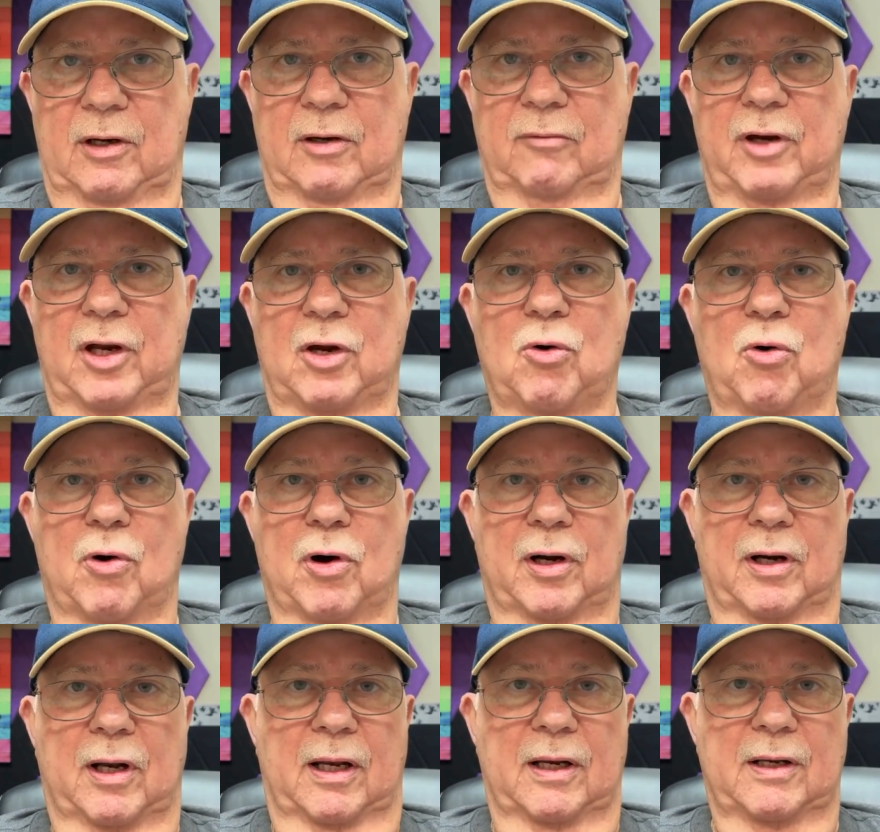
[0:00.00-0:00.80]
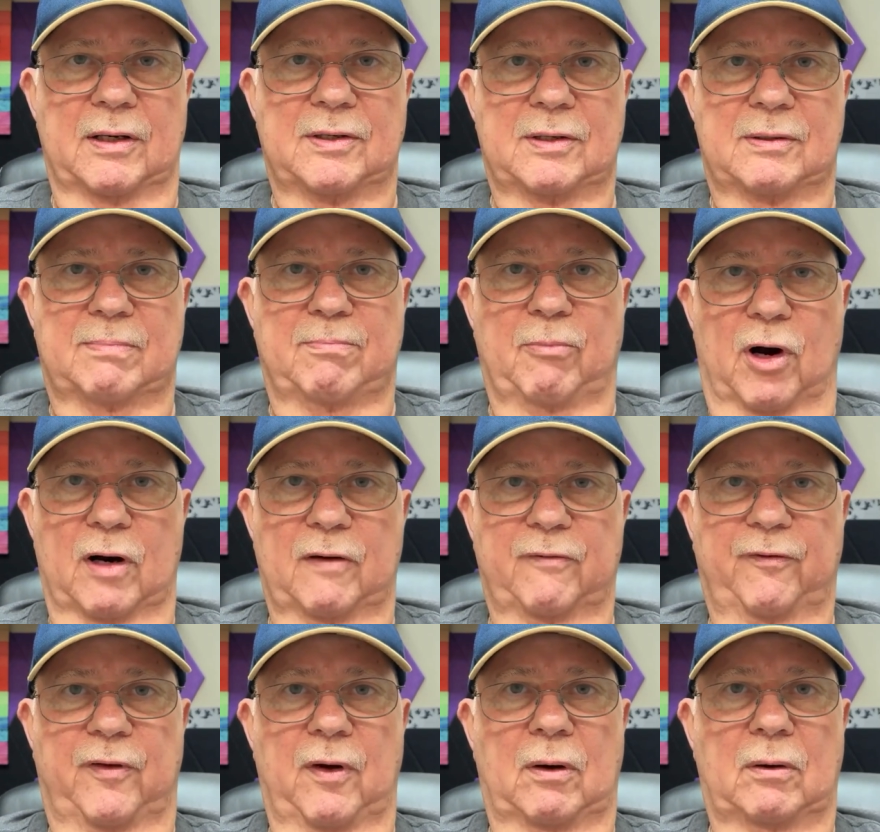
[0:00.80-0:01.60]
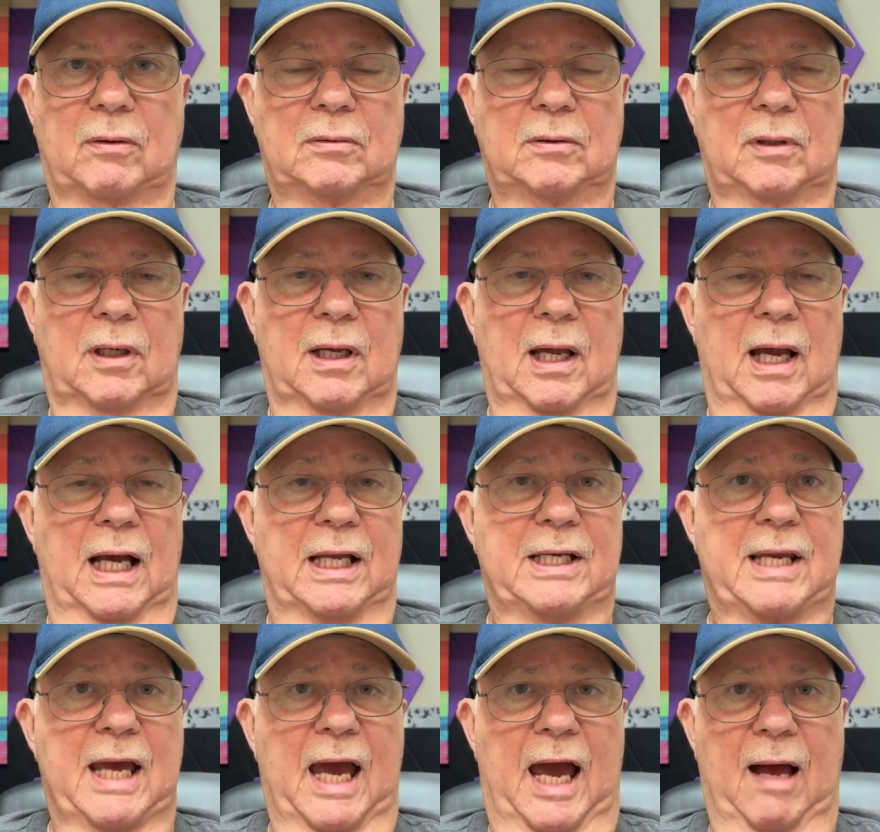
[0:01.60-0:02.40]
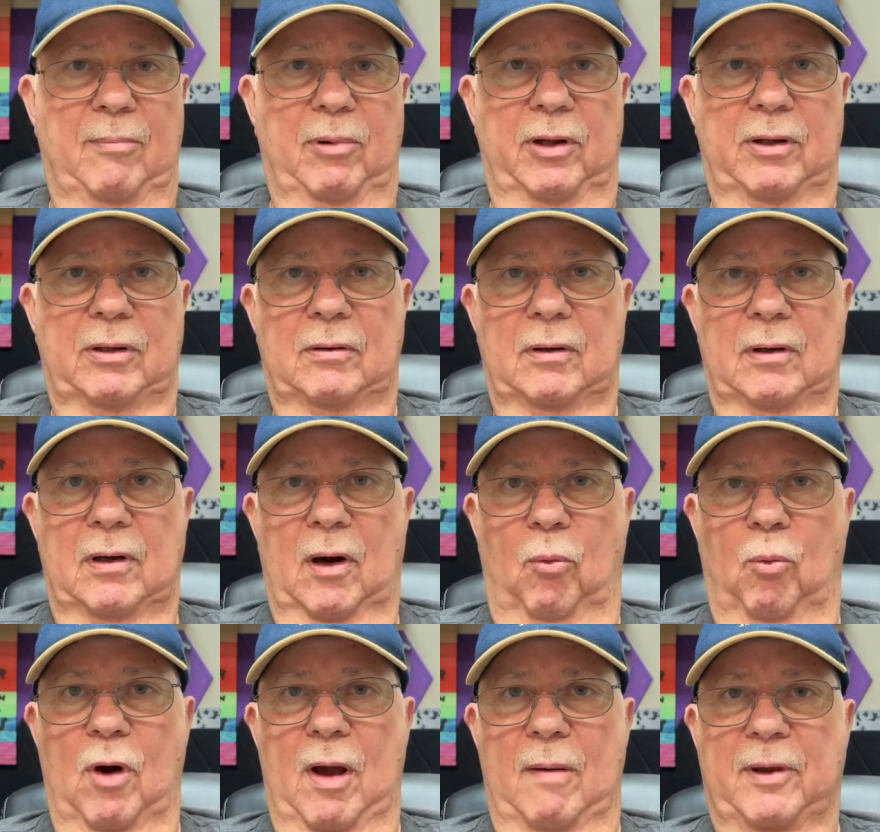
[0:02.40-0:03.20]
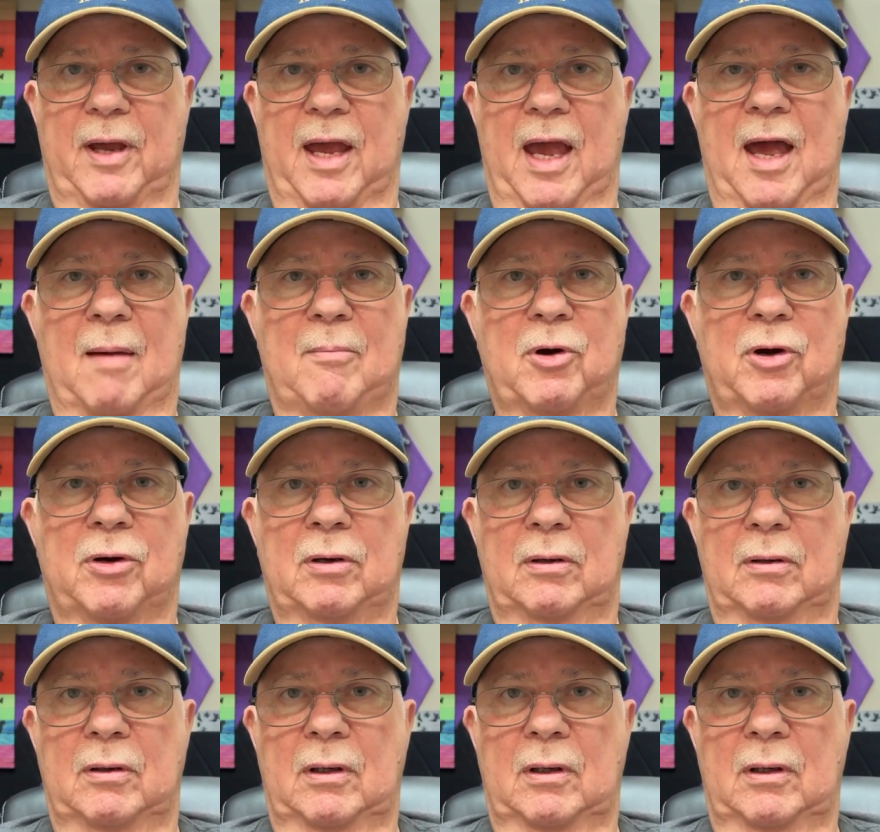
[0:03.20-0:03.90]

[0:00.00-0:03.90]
You can record it on a smartphone, a tablet, a webcam,